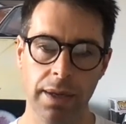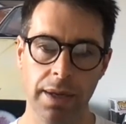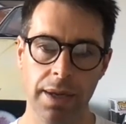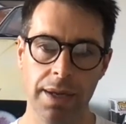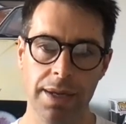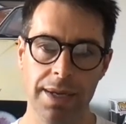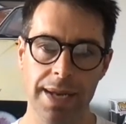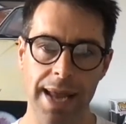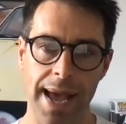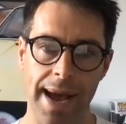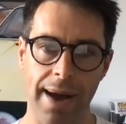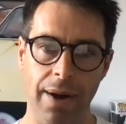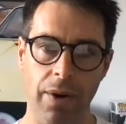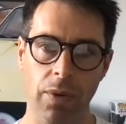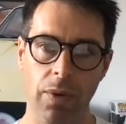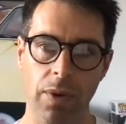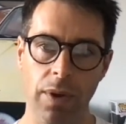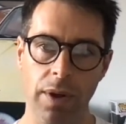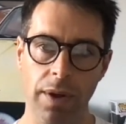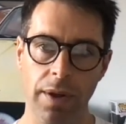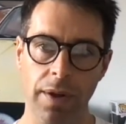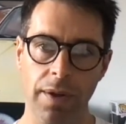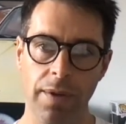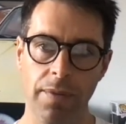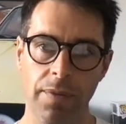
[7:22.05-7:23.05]
Now,
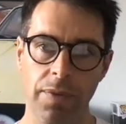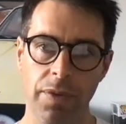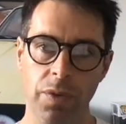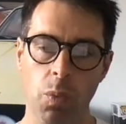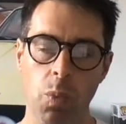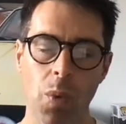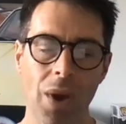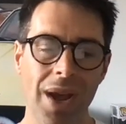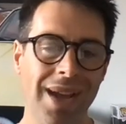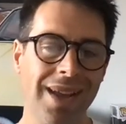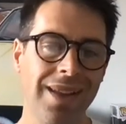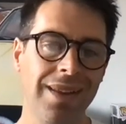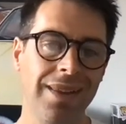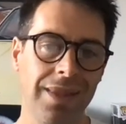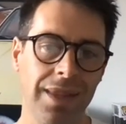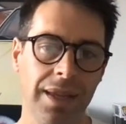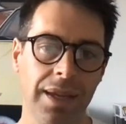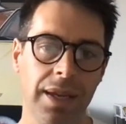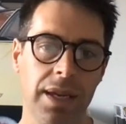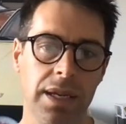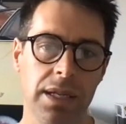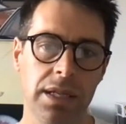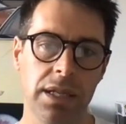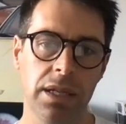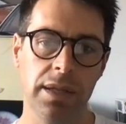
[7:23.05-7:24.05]
the weird thing
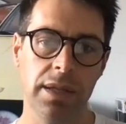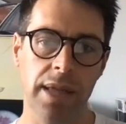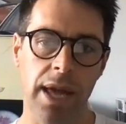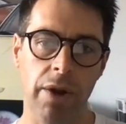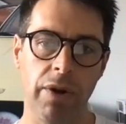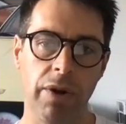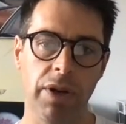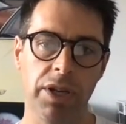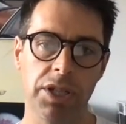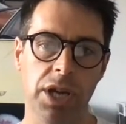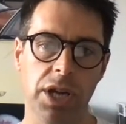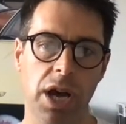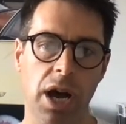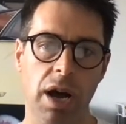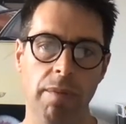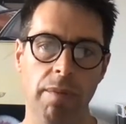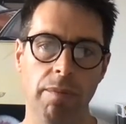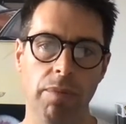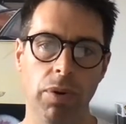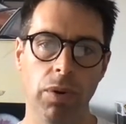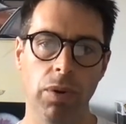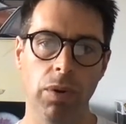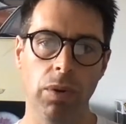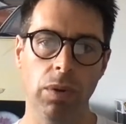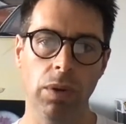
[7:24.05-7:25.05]
is that their
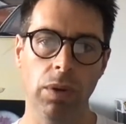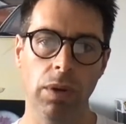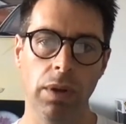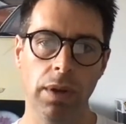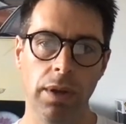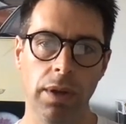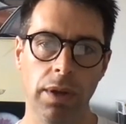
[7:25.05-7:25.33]
example